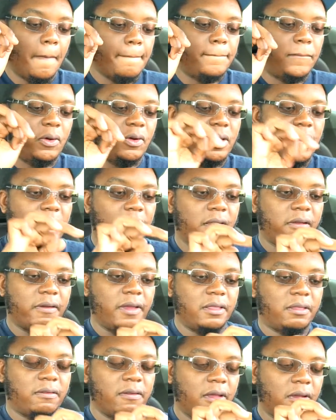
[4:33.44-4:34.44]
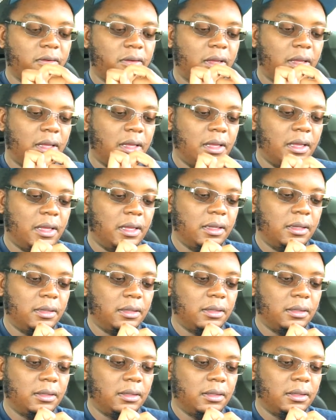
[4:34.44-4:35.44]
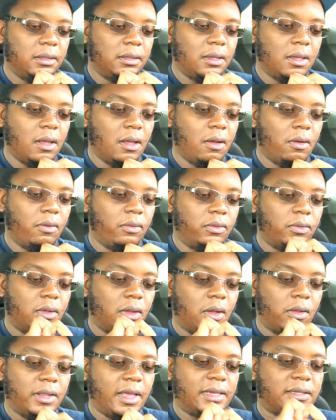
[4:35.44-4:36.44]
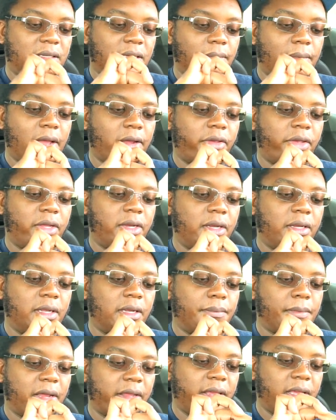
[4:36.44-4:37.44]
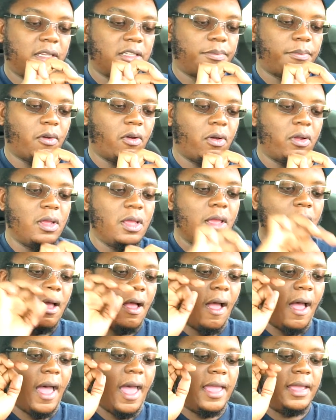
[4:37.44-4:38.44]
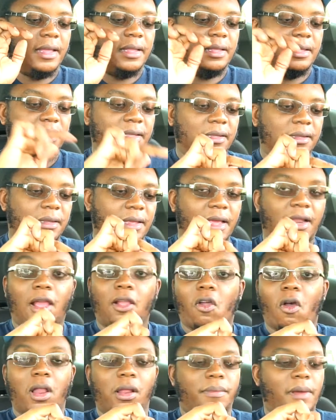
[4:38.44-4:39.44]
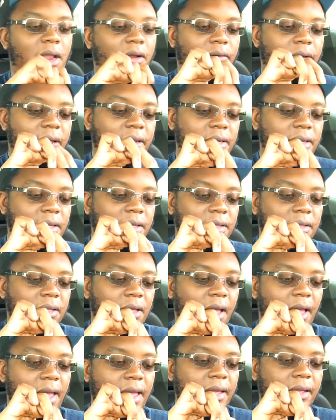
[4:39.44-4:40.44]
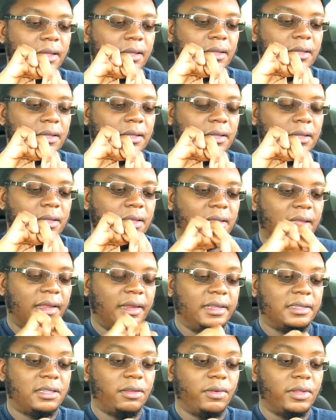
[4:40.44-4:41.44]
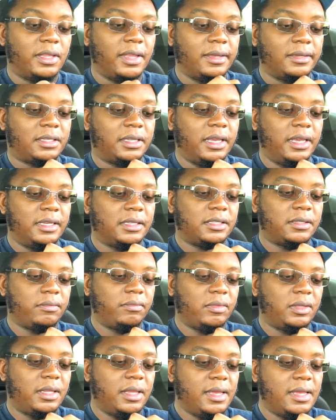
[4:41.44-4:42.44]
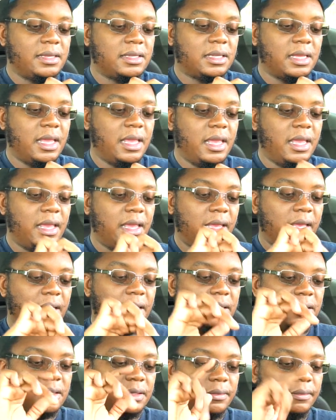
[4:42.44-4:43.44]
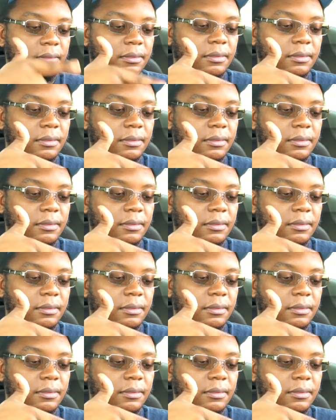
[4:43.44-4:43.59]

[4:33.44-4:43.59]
Booyah, oh, great throw. Uh-huh. Oh, oh, that's a Makuhita, another Makuhita spawn. All right. And I caught it, by the way. All right. Now let's see what this is. This is